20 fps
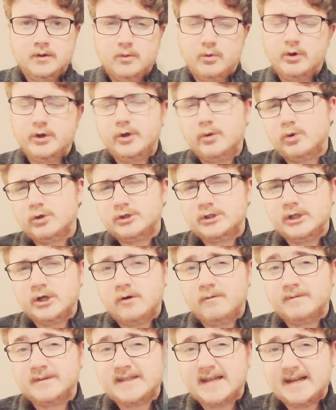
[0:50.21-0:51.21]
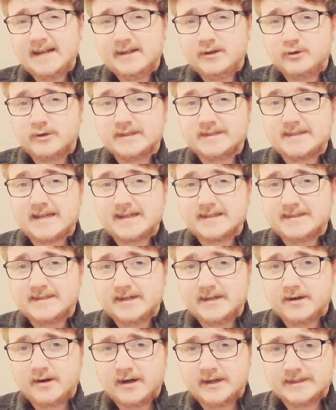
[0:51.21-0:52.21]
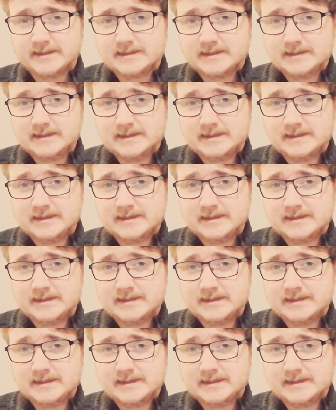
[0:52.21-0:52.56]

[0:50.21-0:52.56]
What you're watching on the telly on a Saturday night?